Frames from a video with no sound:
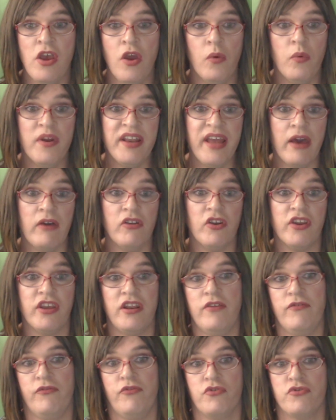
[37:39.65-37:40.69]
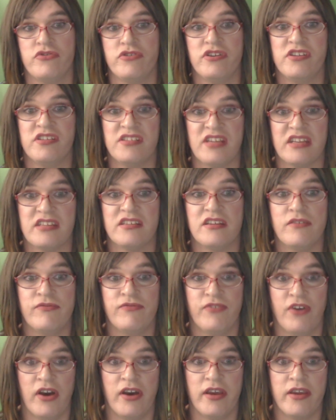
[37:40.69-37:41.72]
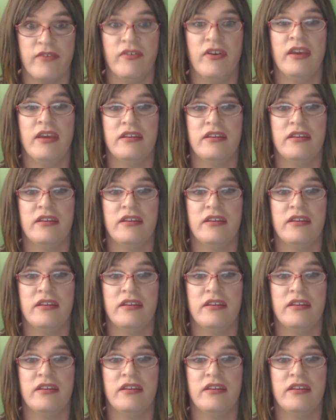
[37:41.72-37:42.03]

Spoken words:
we're now looking at 465